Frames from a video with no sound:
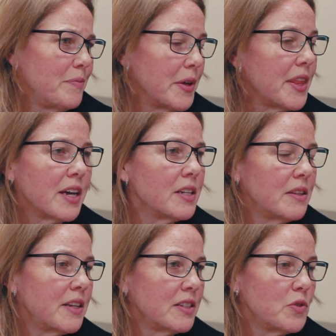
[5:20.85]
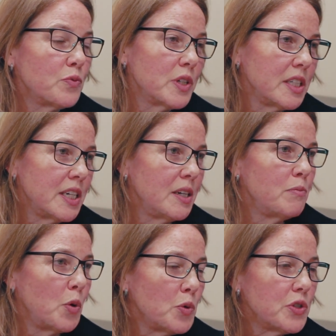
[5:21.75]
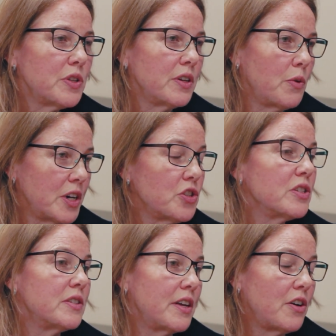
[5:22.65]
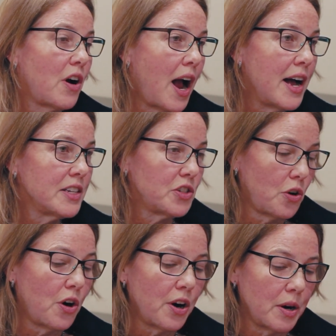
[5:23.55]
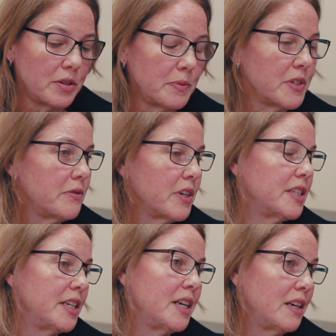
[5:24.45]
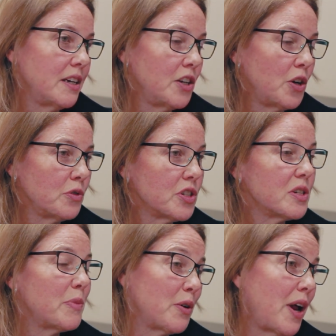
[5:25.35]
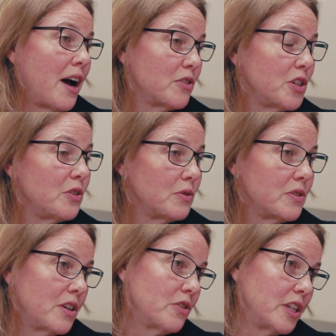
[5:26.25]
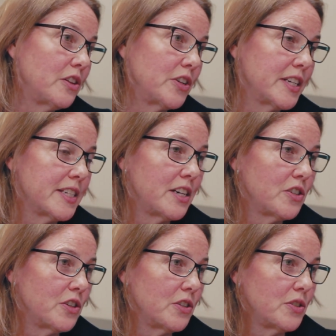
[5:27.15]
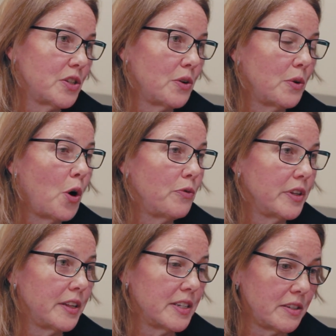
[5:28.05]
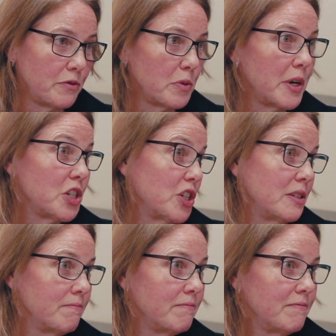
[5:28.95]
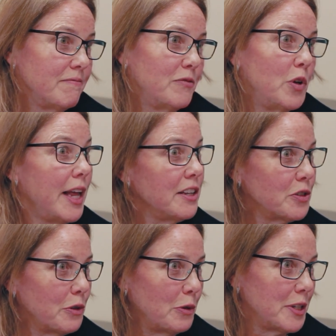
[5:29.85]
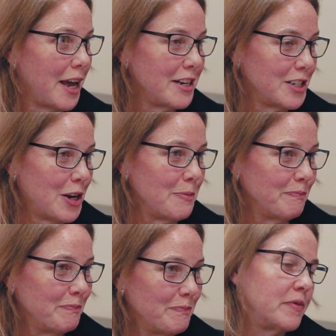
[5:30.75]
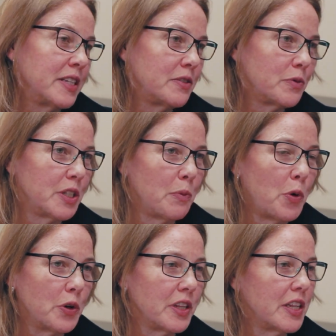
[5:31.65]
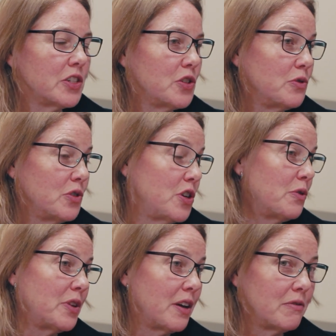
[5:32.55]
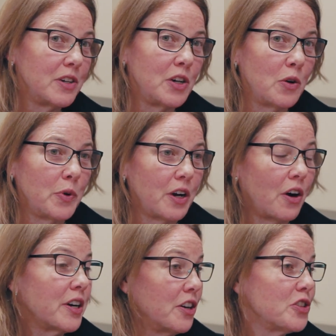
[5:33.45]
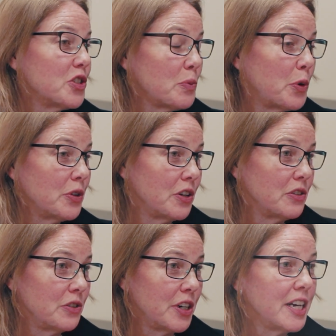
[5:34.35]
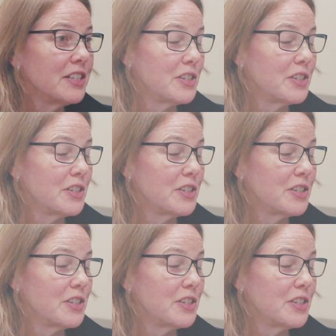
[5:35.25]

But that's really most of the questions that are asked are specifically, just about how to use the Early Learning Center. So hopefully this information will answer those ahead of time. It's really important that the students know that we are here to support their learning,